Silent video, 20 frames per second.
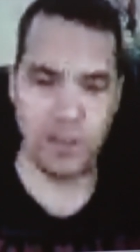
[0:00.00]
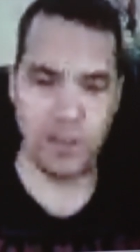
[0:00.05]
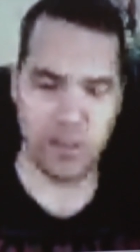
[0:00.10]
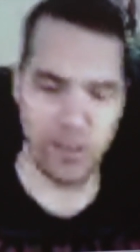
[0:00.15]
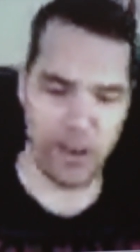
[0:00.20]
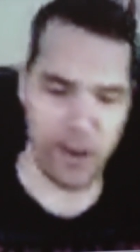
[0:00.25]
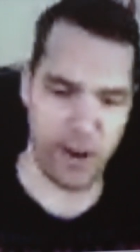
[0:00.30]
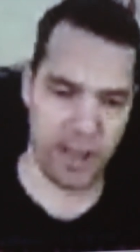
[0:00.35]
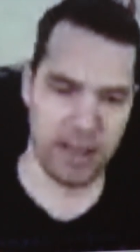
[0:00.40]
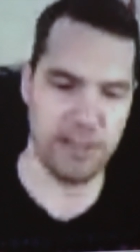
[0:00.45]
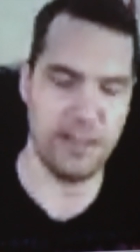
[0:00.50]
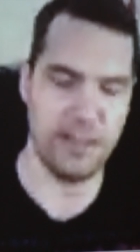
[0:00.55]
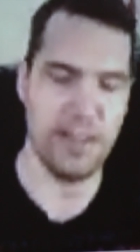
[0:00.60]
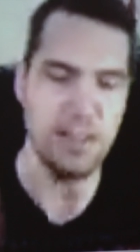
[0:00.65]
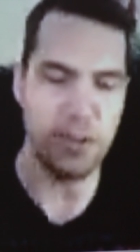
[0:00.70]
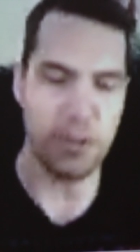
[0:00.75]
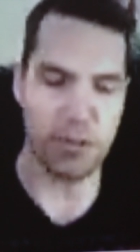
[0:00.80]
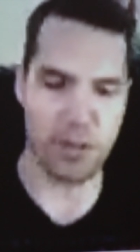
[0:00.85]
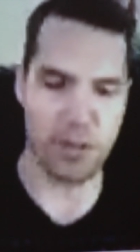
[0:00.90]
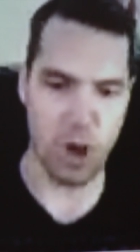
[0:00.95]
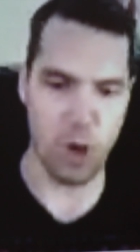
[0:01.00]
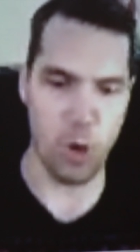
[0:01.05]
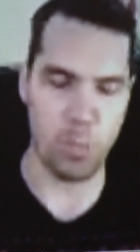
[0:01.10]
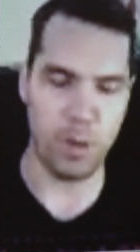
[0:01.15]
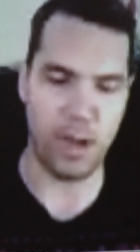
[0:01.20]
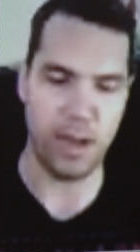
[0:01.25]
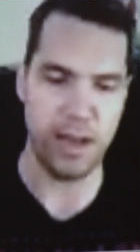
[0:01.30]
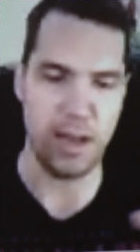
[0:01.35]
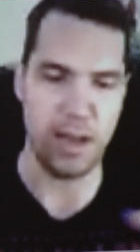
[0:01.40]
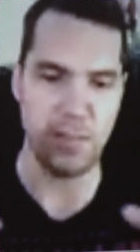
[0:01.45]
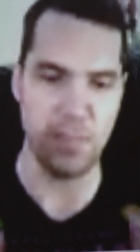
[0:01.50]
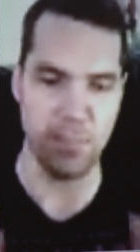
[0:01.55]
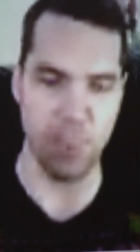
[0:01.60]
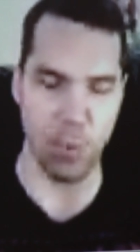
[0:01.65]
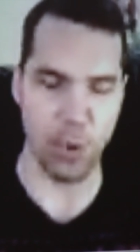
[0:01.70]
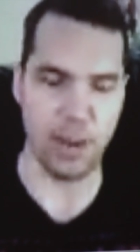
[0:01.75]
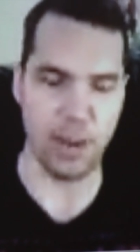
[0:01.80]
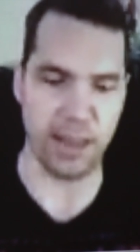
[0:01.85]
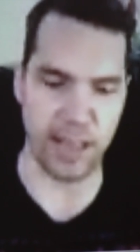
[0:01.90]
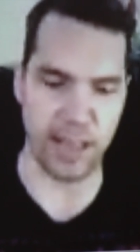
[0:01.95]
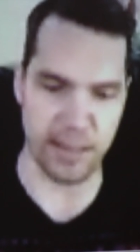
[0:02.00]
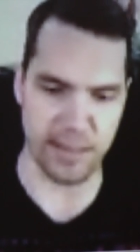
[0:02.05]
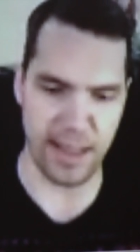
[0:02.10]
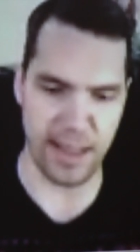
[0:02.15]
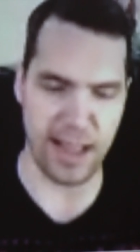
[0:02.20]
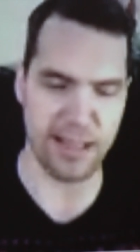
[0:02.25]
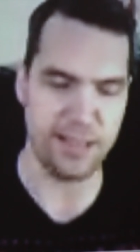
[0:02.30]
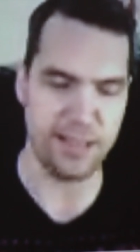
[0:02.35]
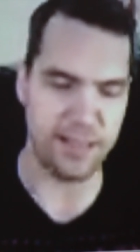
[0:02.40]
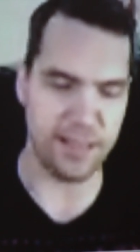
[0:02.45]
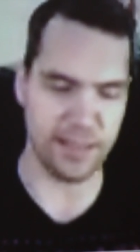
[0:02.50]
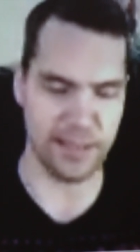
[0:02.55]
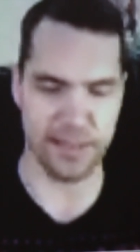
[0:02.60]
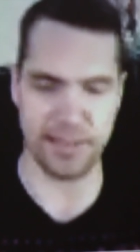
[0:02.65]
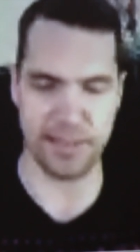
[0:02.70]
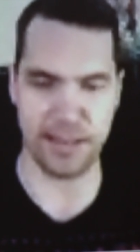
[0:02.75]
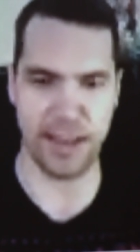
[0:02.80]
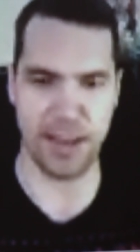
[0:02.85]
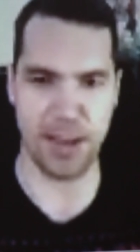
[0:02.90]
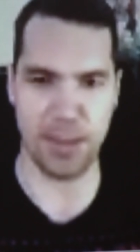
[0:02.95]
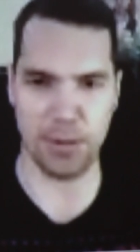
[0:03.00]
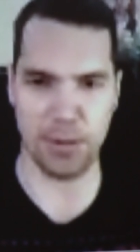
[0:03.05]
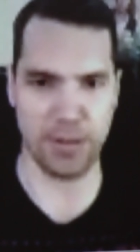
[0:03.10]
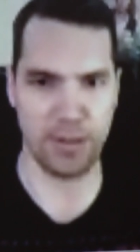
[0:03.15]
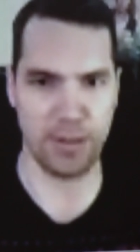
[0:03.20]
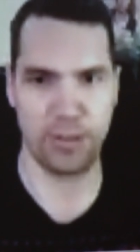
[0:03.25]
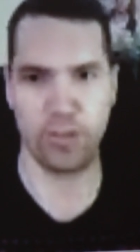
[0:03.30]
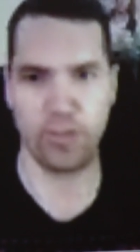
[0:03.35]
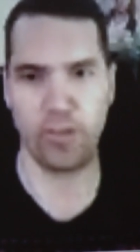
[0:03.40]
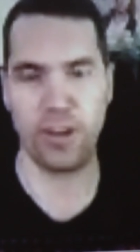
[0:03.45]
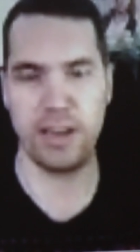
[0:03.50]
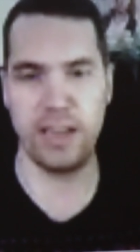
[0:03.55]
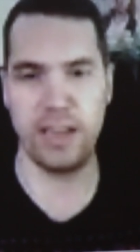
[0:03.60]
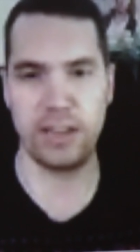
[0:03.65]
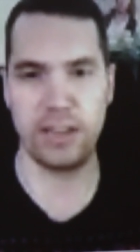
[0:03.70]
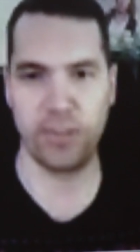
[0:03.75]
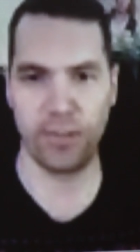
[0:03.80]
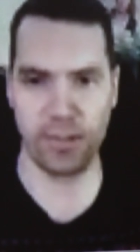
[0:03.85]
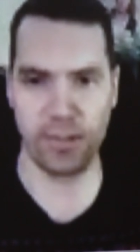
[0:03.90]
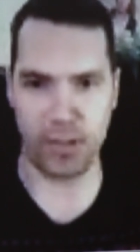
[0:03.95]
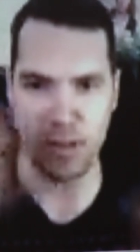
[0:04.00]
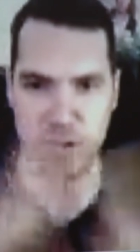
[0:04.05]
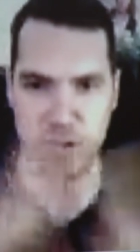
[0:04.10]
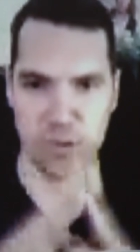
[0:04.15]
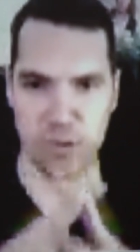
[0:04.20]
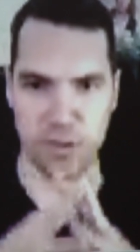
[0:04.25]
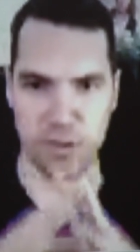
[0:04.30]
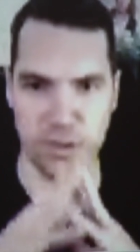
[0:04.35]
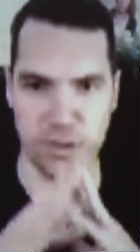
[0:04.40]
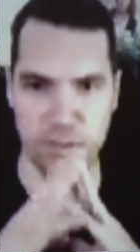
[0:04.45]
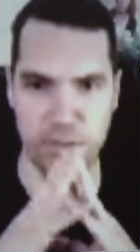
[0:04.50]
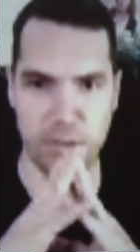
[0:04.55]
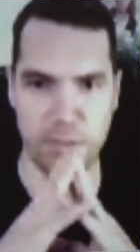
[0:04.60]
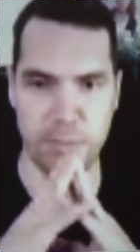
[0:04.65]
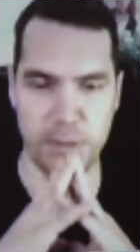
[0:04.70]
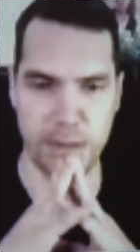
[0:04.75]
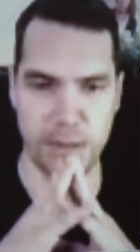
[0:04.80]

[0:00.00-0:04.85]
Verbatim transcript: very continuous and open and, and boiling it down to just a couple of discrete, interesting choices for the